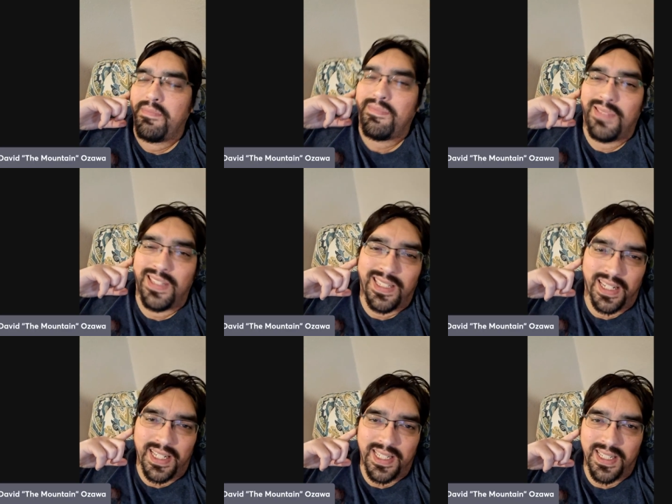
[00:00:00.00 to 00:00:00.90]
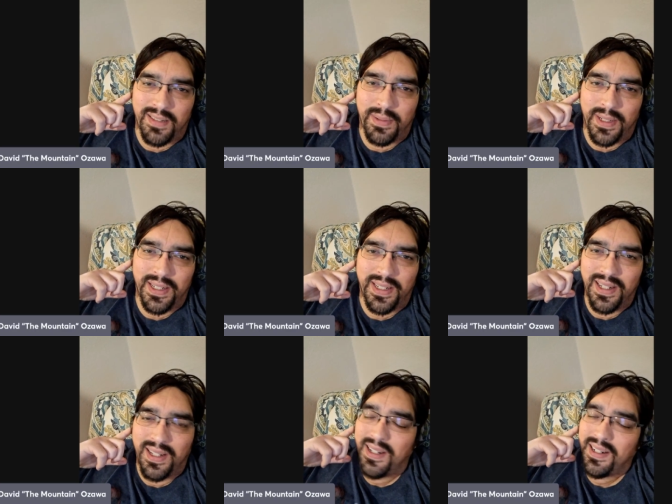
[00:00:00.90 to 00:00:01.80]
Just like I said in the
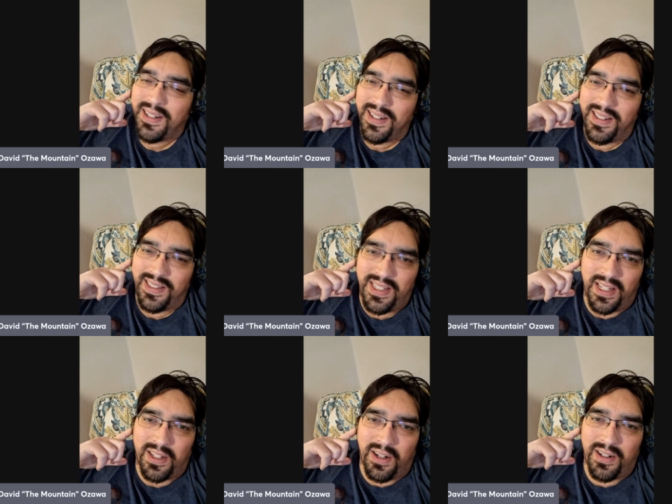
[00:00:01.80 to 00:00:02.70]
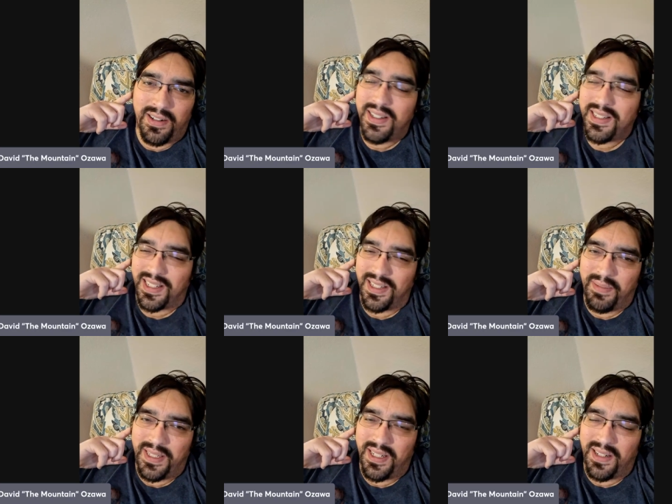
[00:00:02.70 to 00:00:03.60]
beginning, it's Death Guard. It's going to
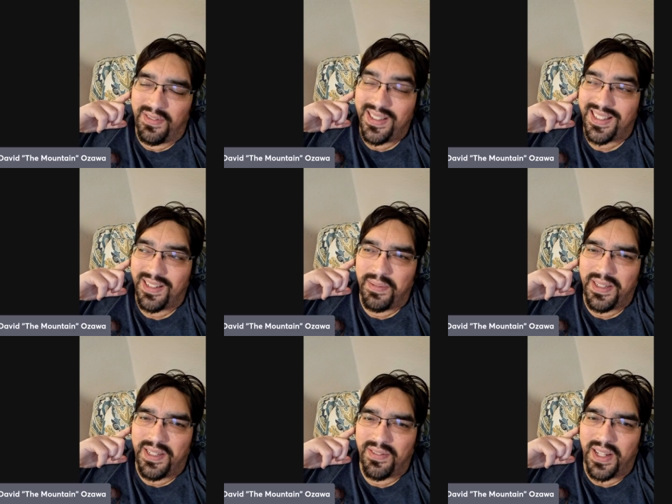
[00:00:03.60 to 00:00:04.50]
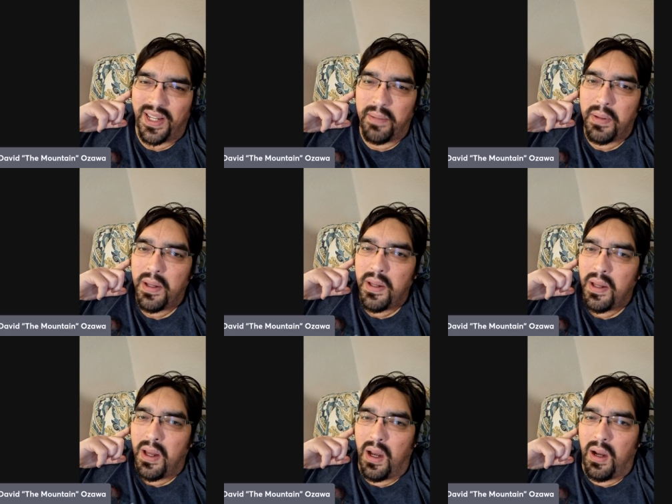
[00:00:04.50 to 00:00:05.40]
be tough. It's going to be a tough game.
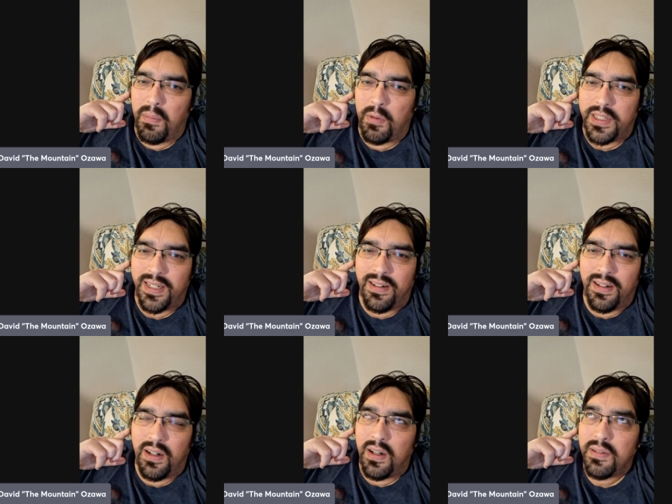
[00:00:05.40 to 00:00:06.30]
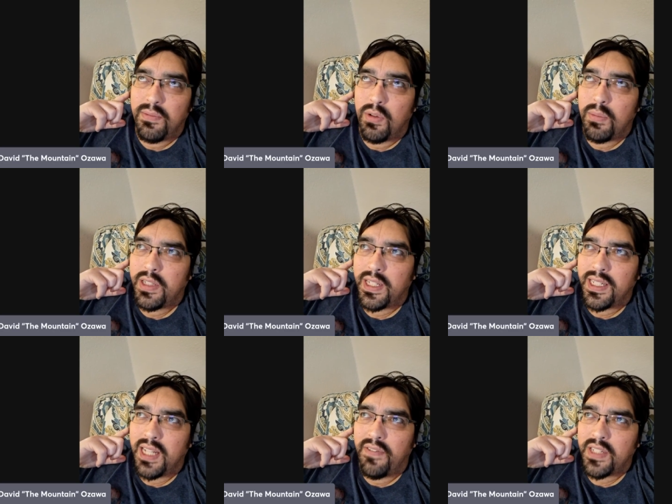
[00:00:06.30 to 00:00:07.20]
One more thing.
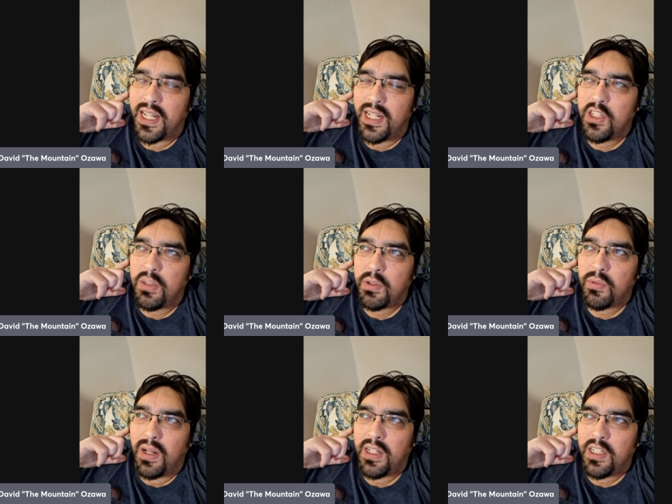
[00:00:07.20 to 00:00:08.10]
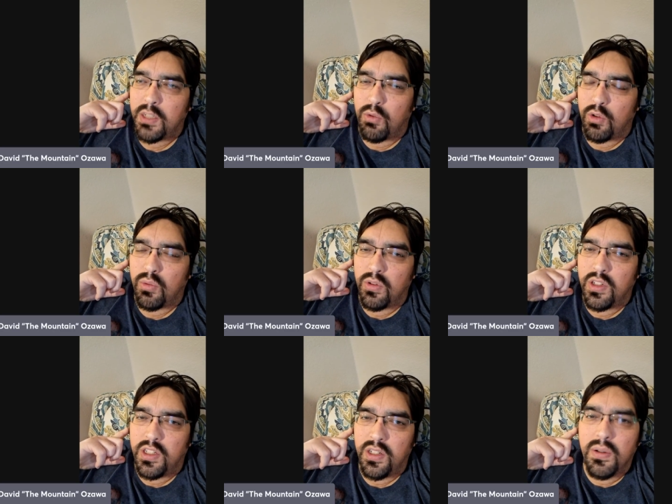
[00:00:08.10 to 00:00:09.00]
Typhus kind of jumps around and does mortal
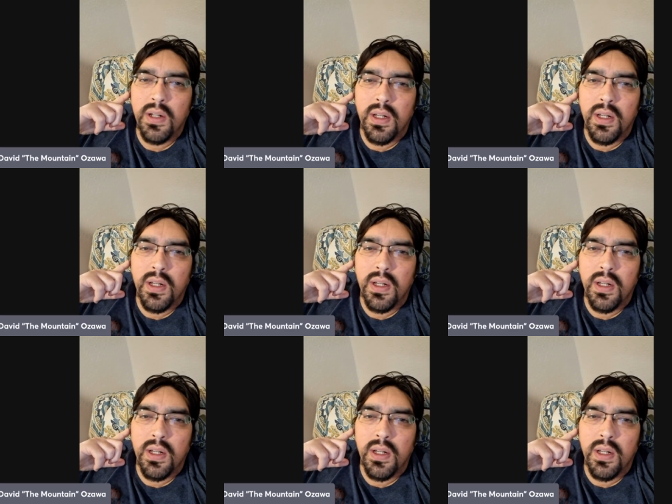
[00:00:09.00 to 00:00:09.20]
wounds to you.